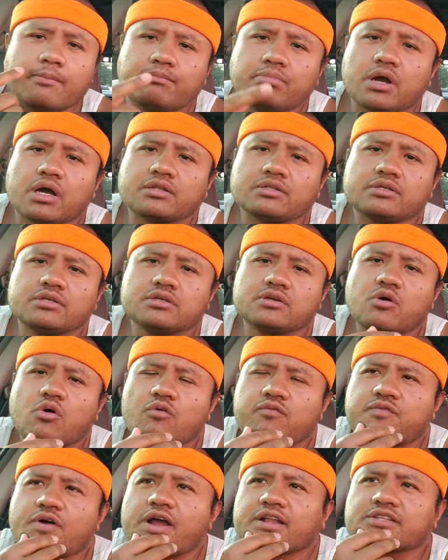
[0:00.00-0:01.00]
But you
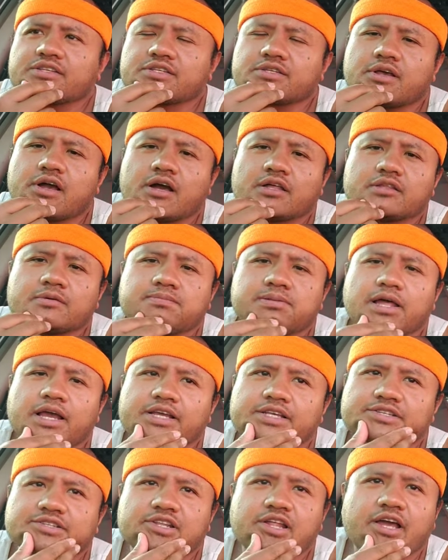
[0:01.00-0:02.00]
go find other
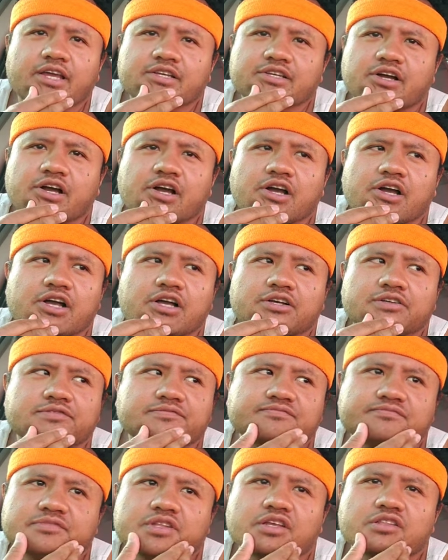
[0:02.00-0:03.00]
place like uh,
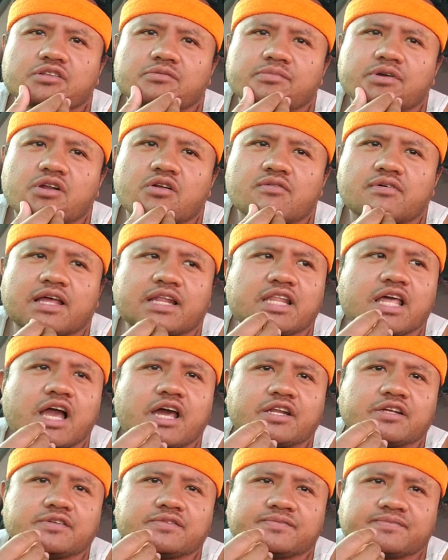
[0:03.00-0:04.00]
in the middle of
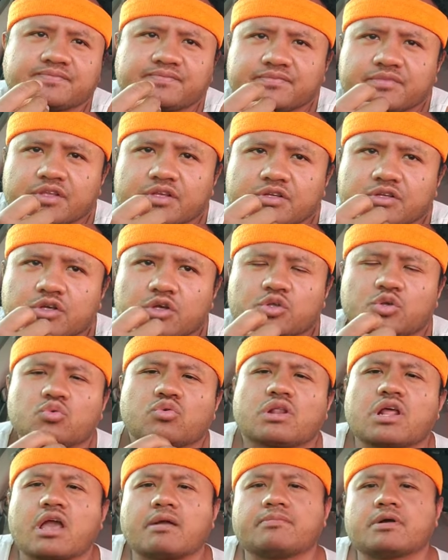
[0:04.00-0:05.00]
Atlanta, you
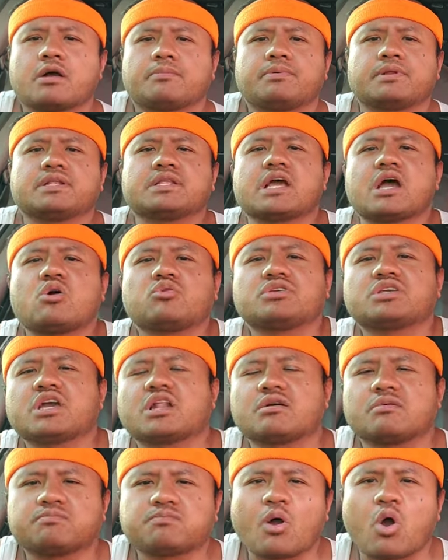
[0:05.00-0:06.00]
would have up and down. You got
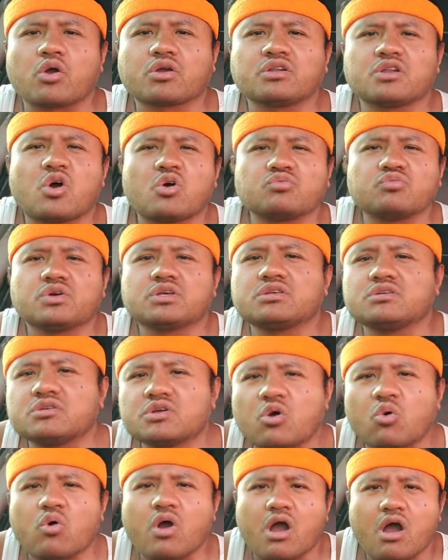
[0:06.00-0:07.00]
a parking lot where you
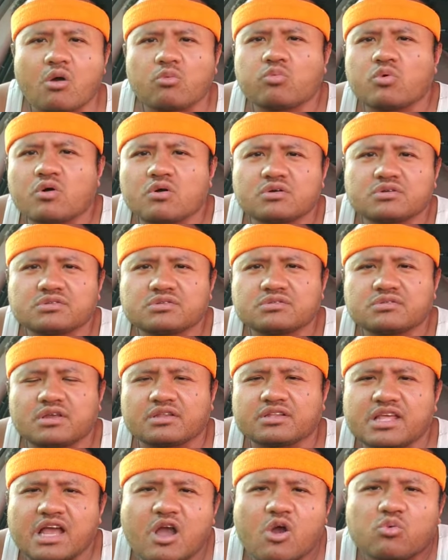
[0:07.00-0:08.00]
go upwards
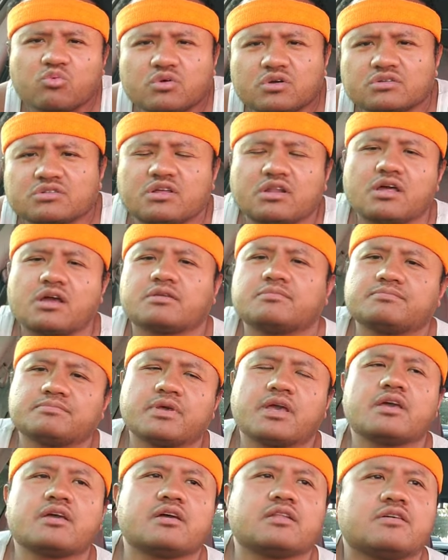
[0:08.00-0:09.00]
and downwards. I'm like,
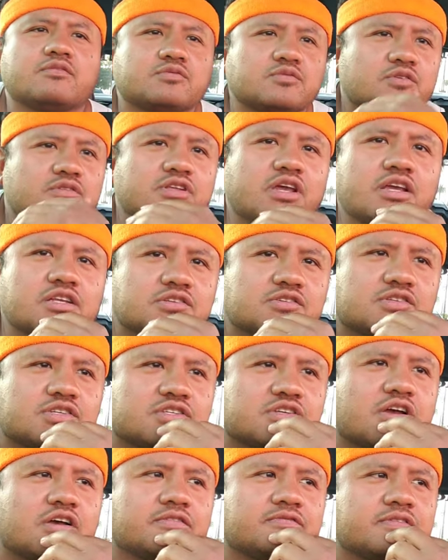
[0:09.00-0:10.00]
man, that was a dangerous
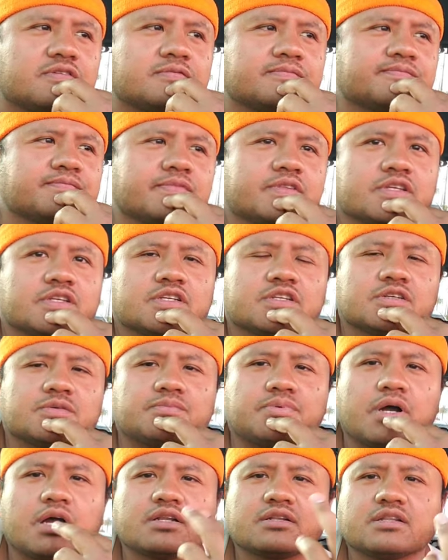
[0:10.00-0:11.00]
stuff.
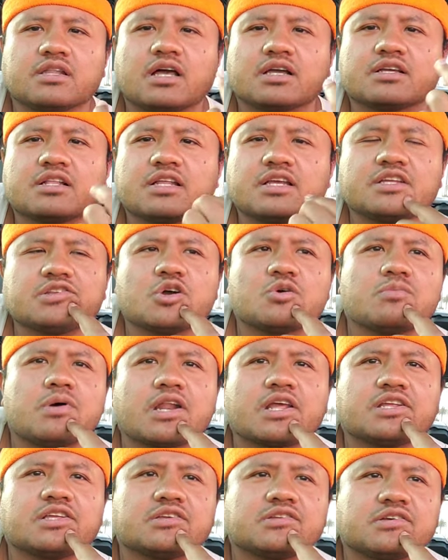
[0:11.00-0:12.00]
But luckily,
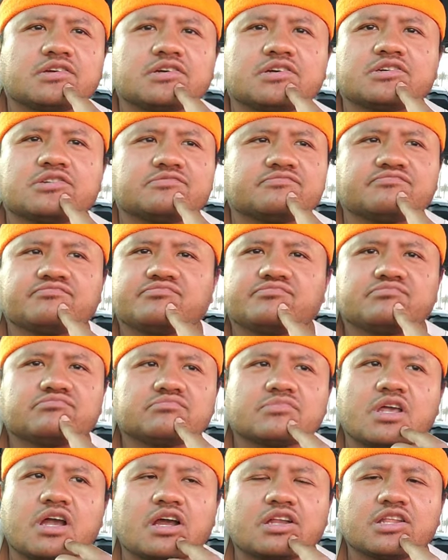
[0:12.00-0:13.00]
nobody uh,
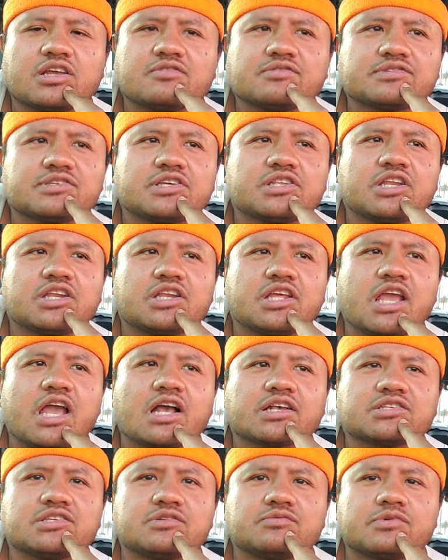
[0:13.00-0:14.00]
I never seen any
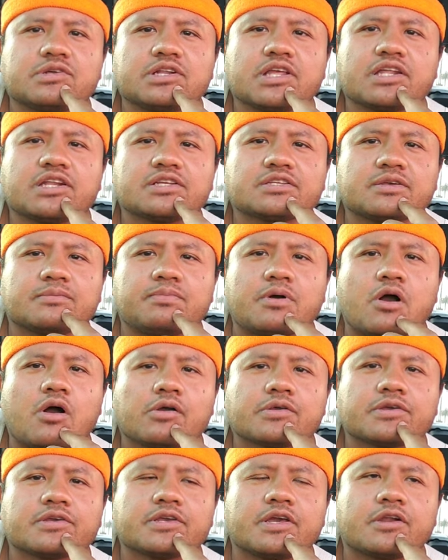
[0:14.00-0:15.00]
accident related to
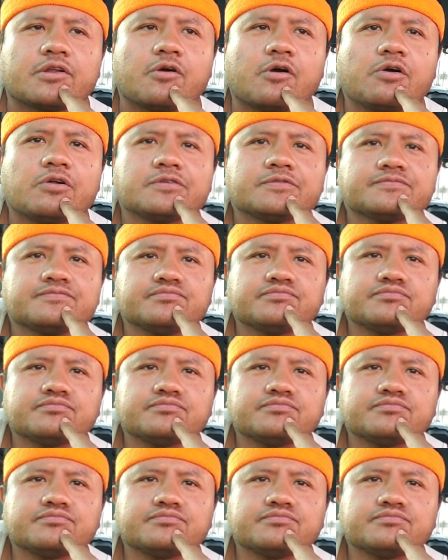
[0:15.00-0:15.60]
parking at all.